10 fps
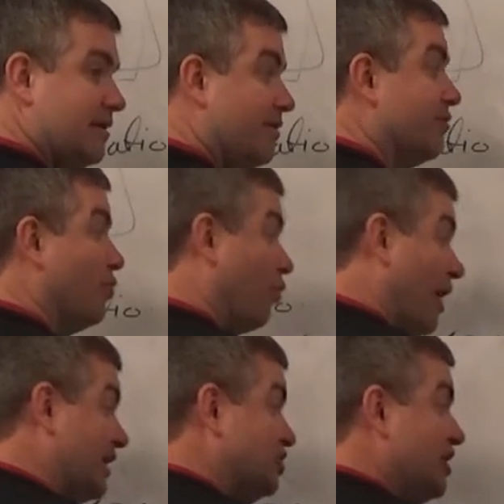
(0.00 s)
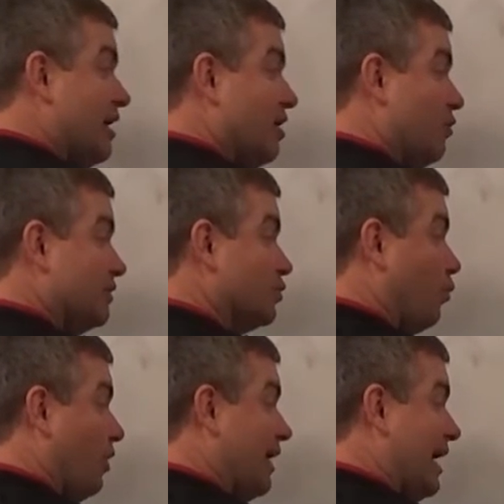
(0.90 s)
The ratio is
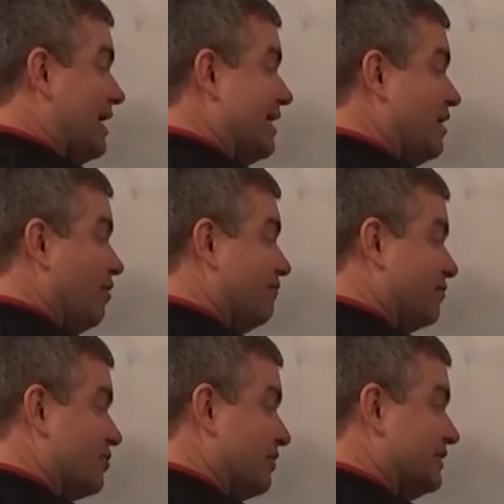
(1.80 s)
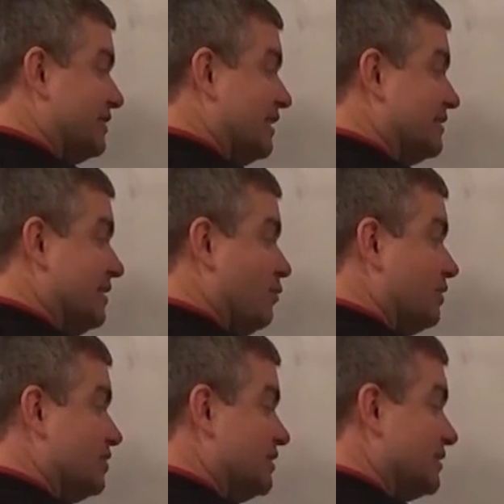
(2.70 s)
180 over 360,
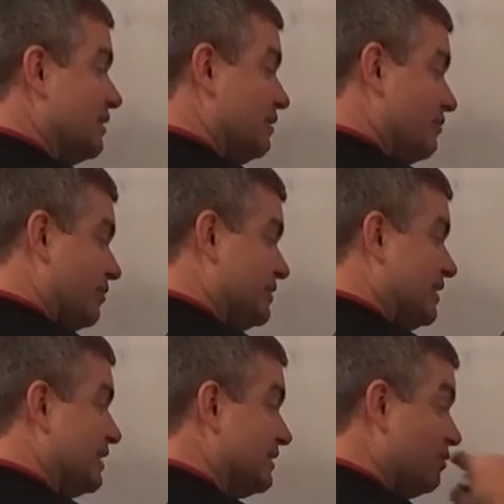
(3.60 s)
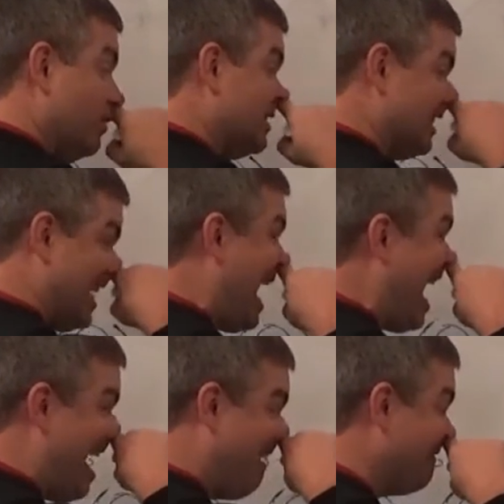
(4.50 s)
which is
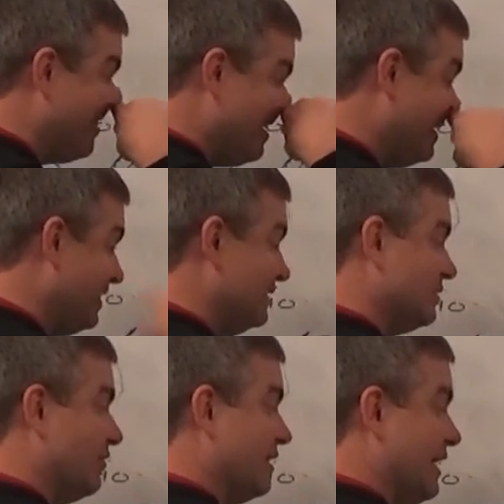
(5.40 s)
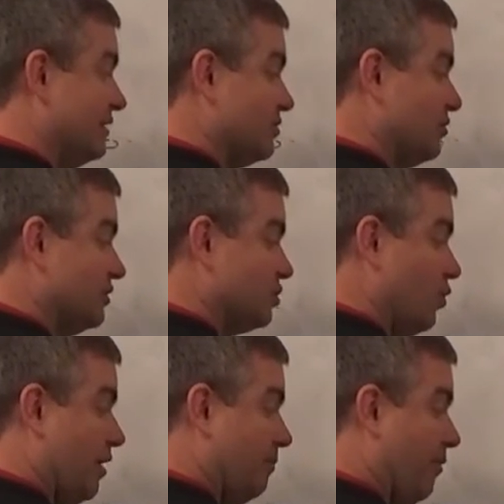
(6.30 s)
half. So the answer is
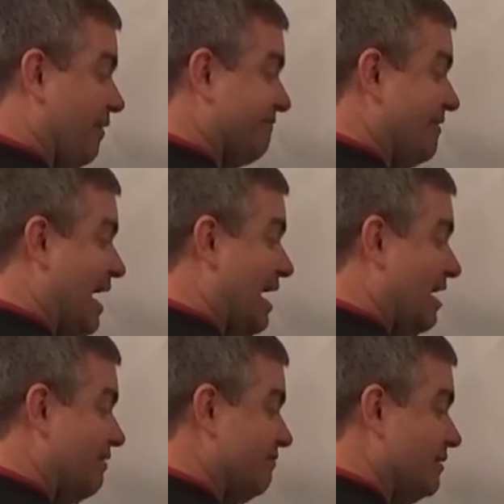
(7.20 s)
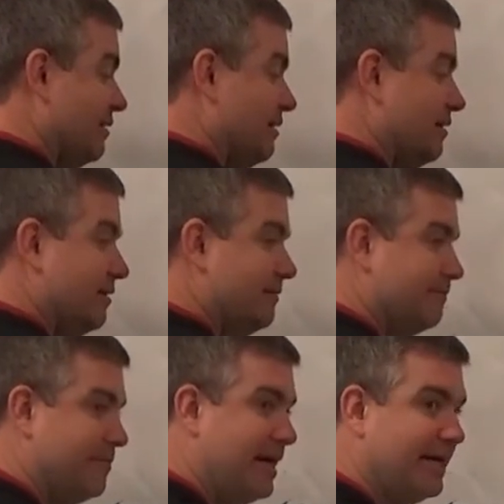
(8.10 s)
12.5
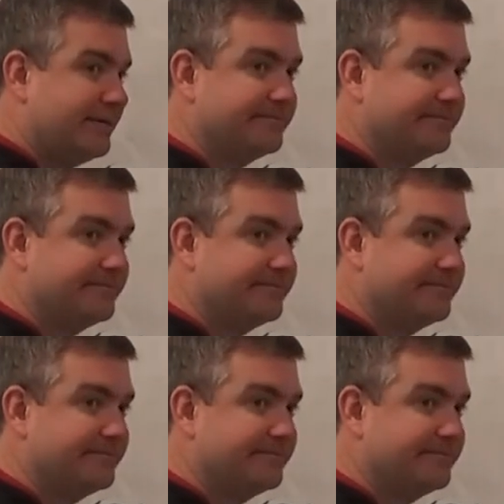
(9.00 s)
pi.